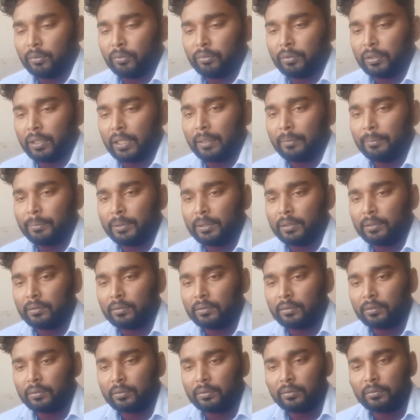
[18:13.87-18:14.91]
We have
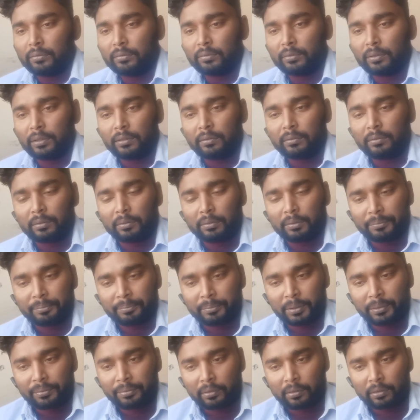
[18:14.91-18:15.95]
been
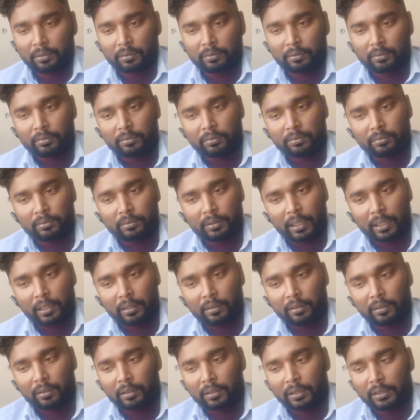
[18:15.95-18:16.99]
before we are
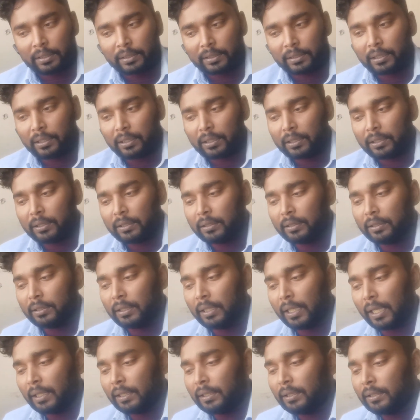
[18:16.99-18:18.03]
not listed in
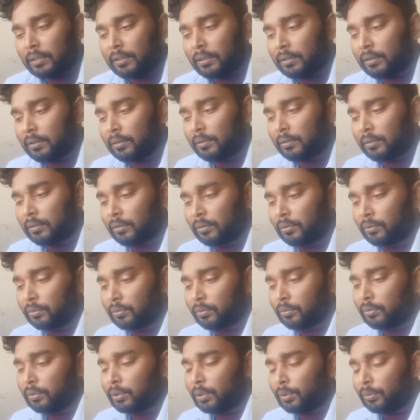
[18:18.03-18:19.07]
that.
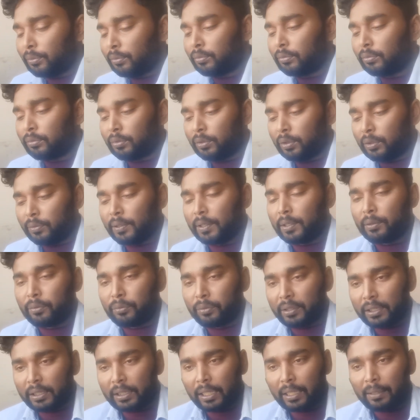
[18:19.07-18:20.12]
We were
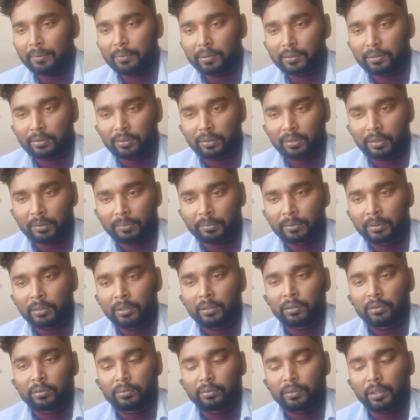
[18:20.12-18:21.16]
doing our job,
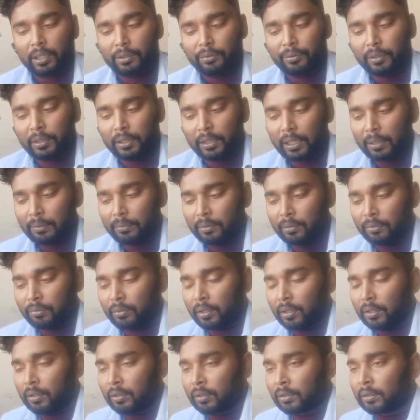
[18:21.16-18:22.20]
we are doing our
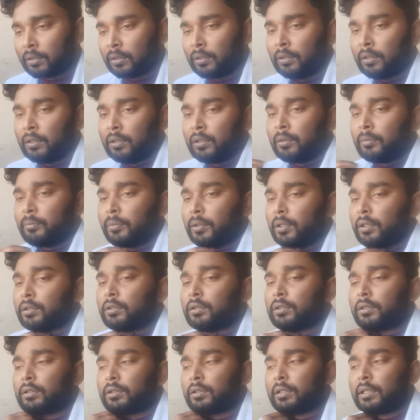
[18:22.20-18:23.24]
work, but
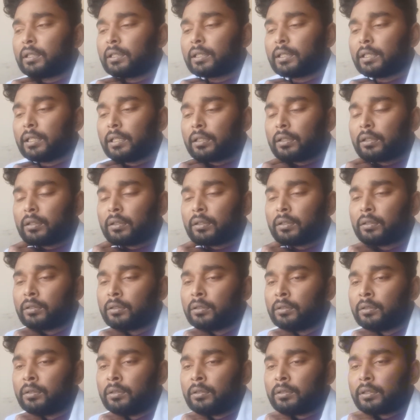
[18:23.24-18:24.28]
didn't get the
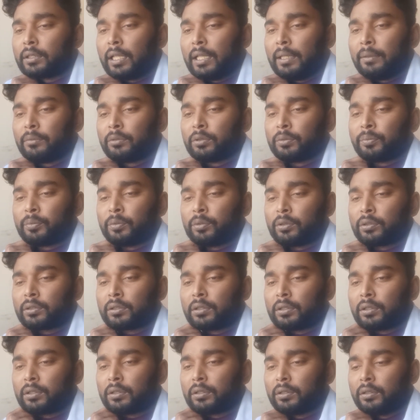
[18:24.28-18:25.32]
time to post
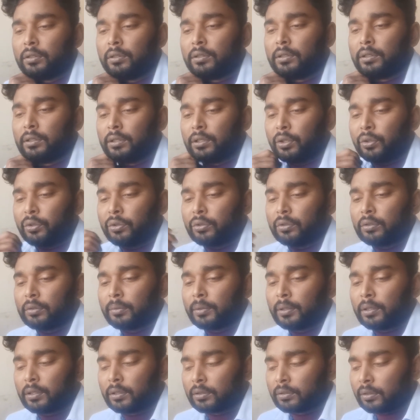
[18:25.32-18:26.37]
in YouTube
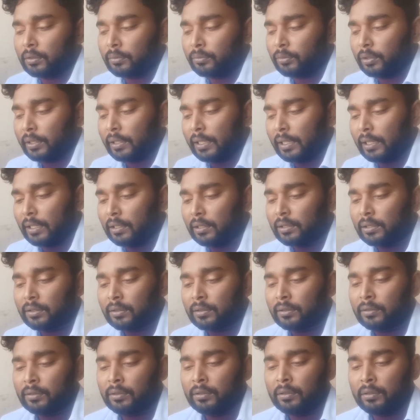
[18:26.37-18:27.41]
or somewhere else.
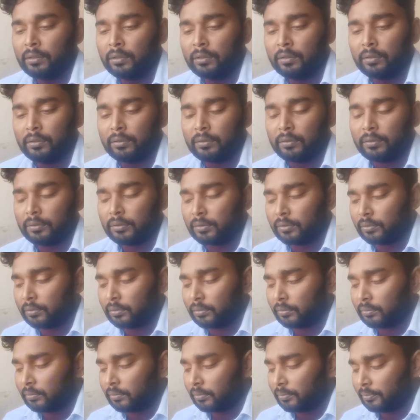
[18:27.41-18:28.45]

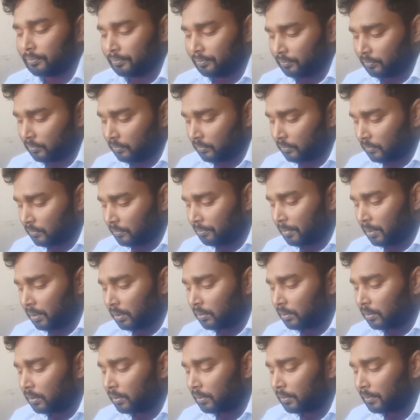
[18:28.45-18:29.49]
Uh,
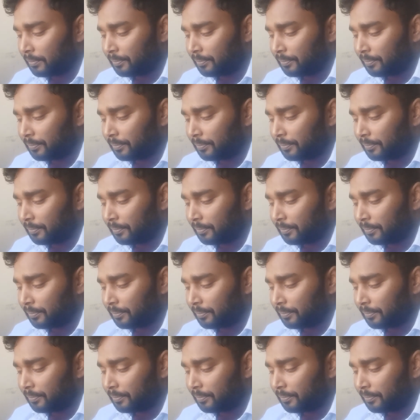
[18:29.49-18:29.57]
but